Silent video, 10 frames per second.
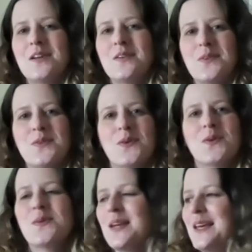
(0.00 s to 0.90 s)
We're
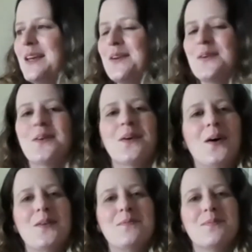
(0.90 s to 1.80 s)
not here,
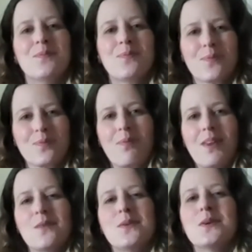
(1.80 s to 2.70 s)
we're
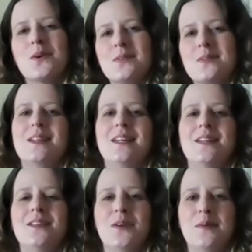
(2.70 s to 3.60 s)
not constantly
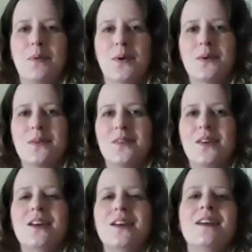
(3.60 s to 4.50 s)
in your inbox
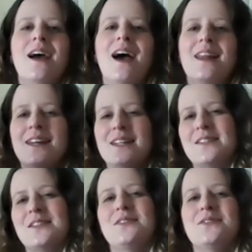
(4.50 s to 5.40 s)

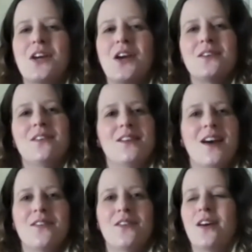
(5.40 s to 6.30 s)
unless you've chosen to
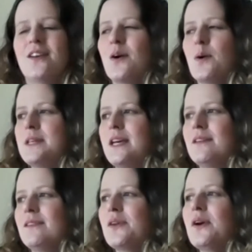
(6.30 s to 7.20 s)
have certain
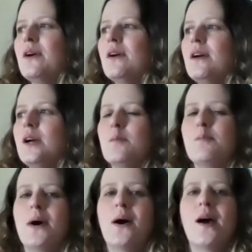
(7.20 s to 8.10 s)
updates,
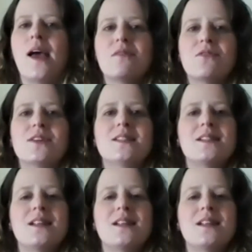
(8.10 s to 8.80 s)
but every